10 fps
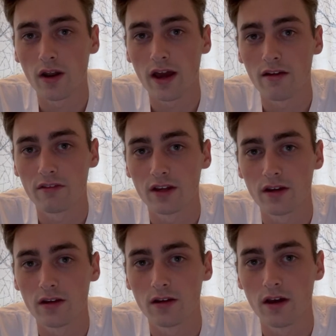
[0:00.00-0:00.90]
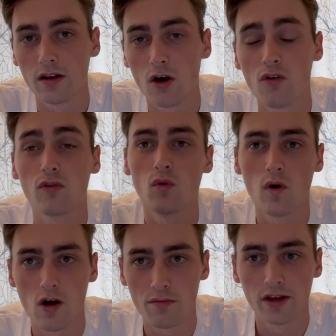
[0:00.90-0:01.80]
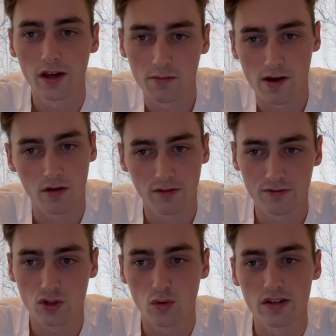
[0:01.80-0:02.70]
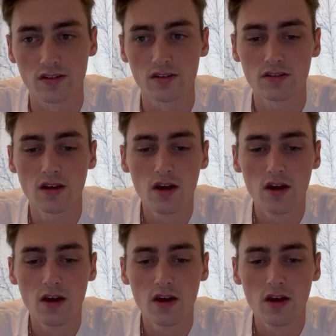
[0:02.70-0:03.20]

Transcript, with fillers: having an overwhelming amount of choices.